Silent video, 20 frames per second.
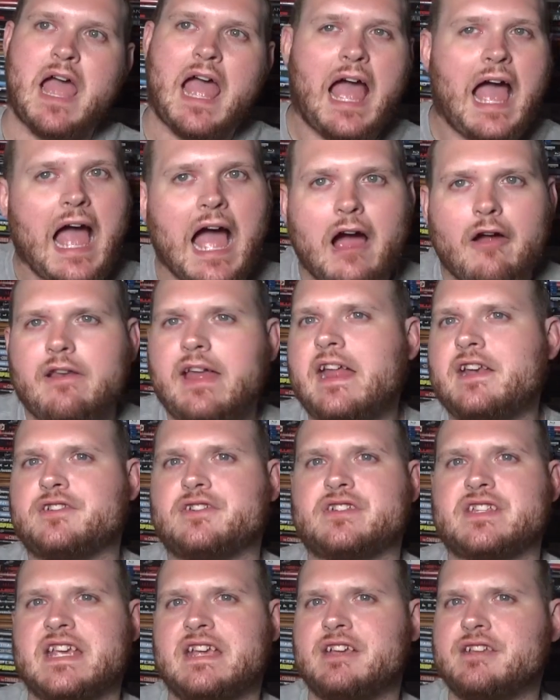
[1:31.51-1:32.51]
how to
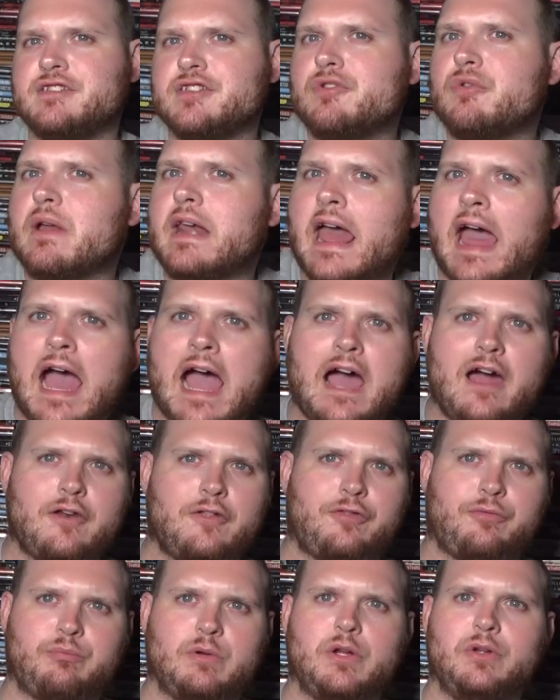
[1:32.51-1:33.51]
entertain you and how to
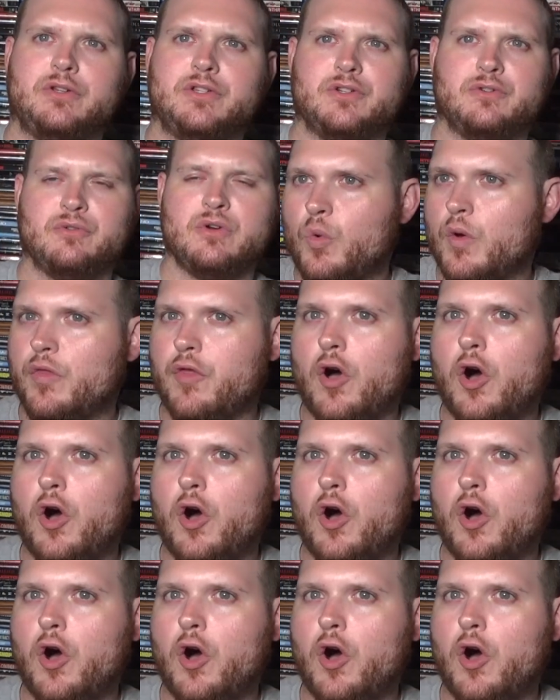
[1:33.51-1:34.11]
thrill you with